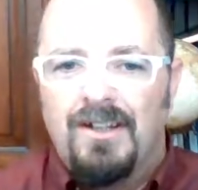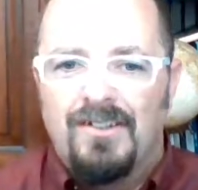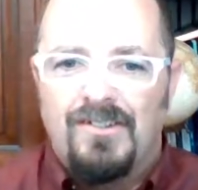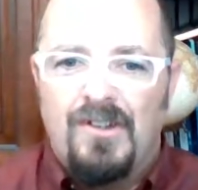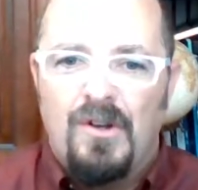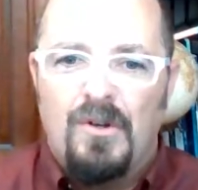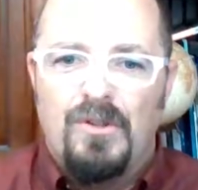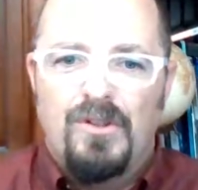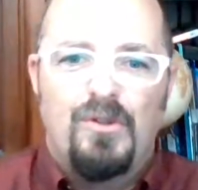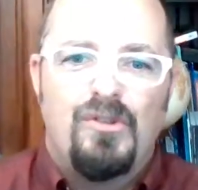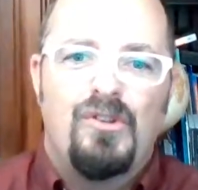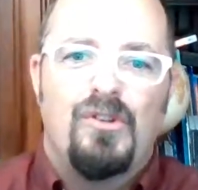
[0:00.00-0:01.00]
So
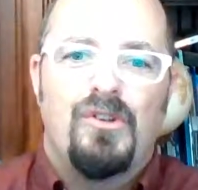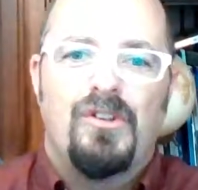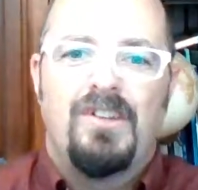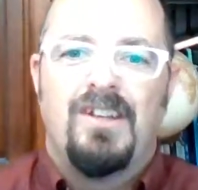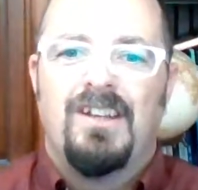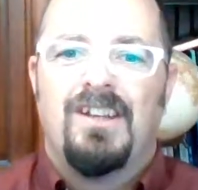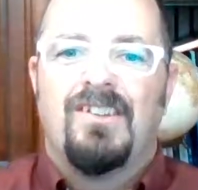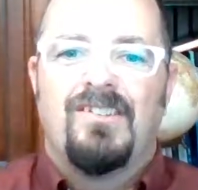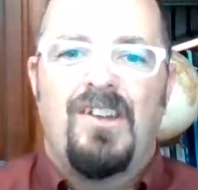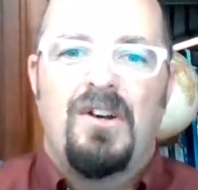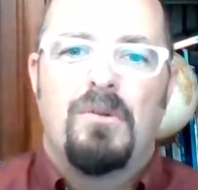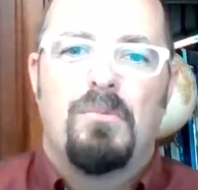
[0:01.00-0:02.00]
you should
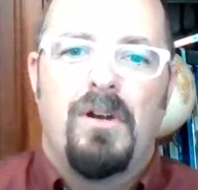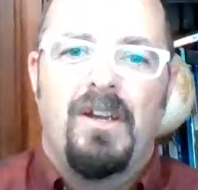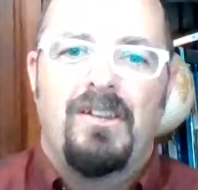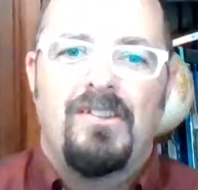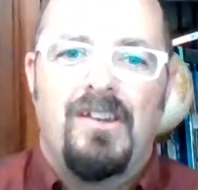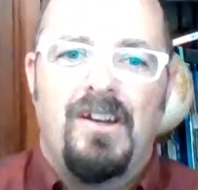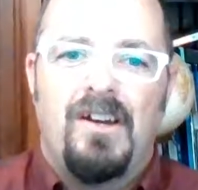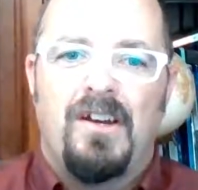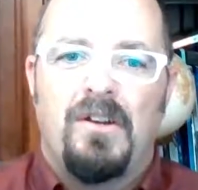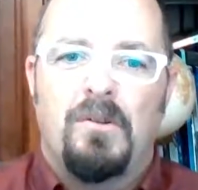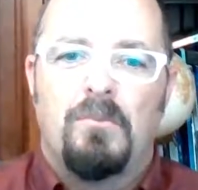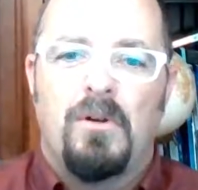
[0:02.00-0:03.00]
celebrate
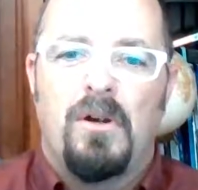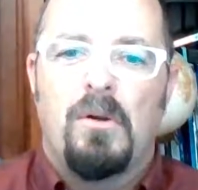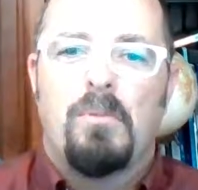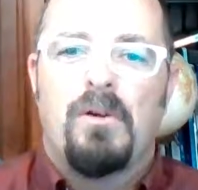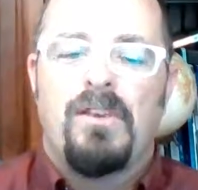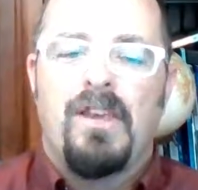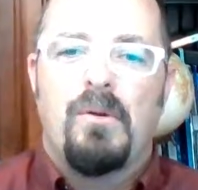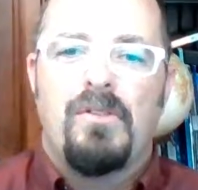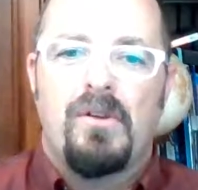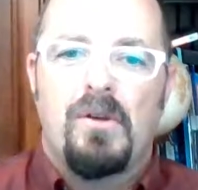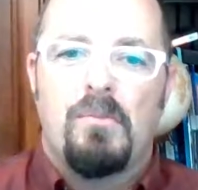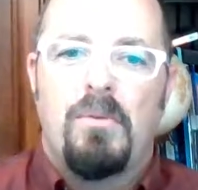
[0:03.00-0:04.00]
um, her birthday with
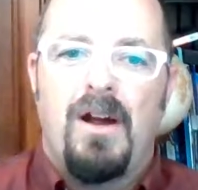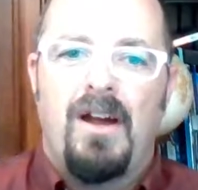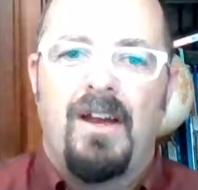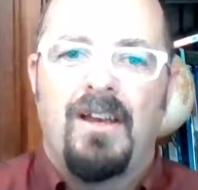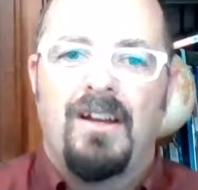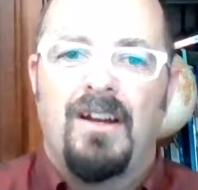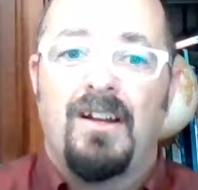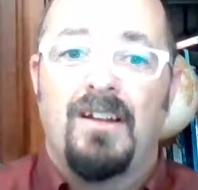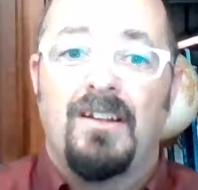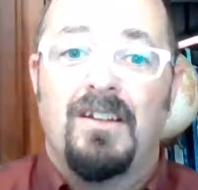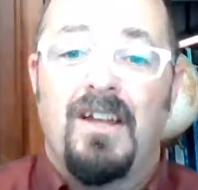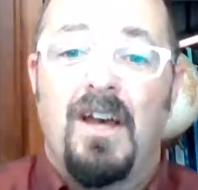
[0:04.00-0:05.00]
her by uh,
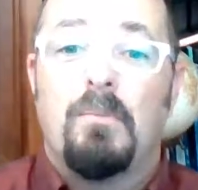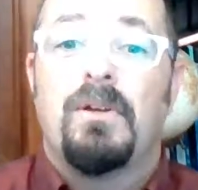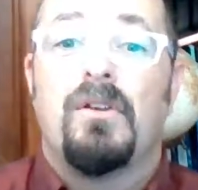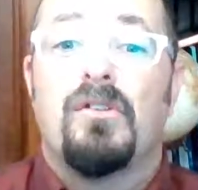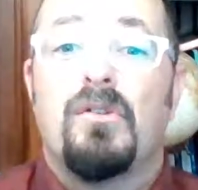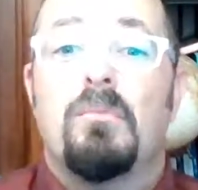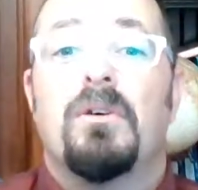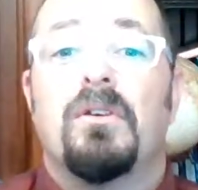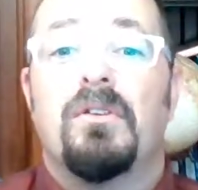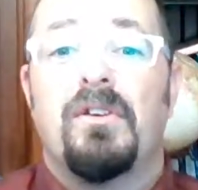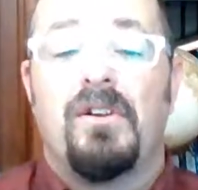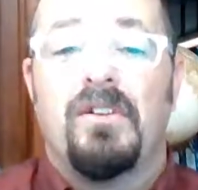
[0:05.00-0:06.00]
helping her to build
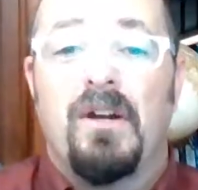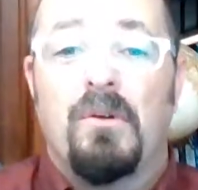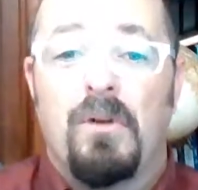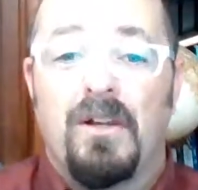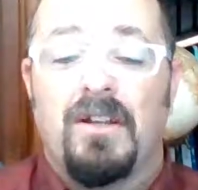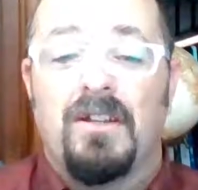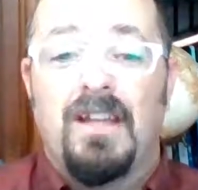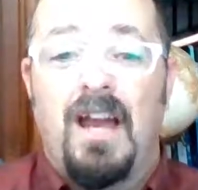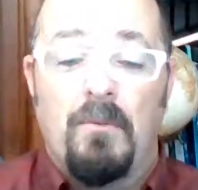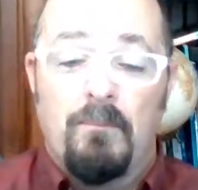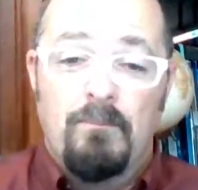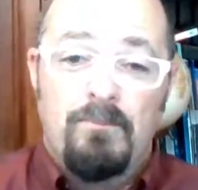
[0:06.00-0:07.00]
her network. Now,
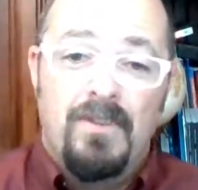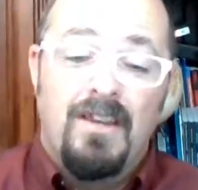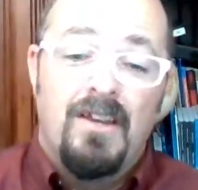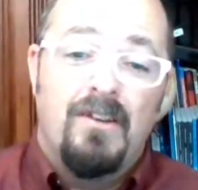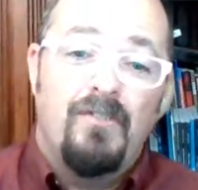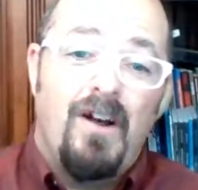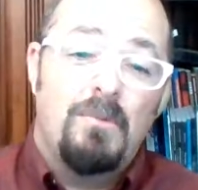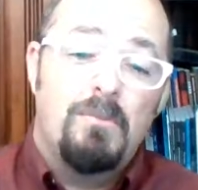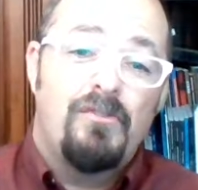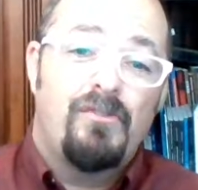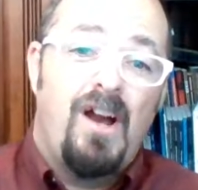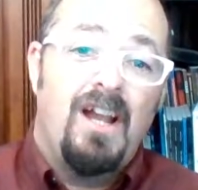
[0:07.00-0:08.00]
Follow Me
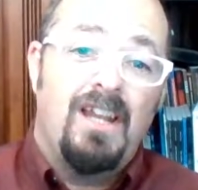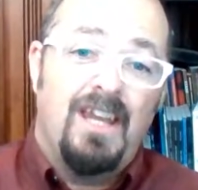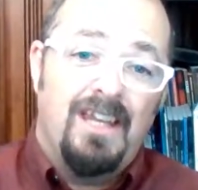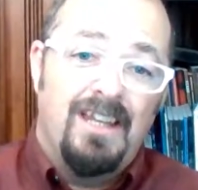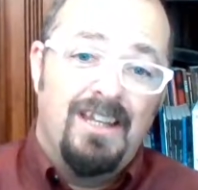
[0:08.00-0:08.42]
Friday.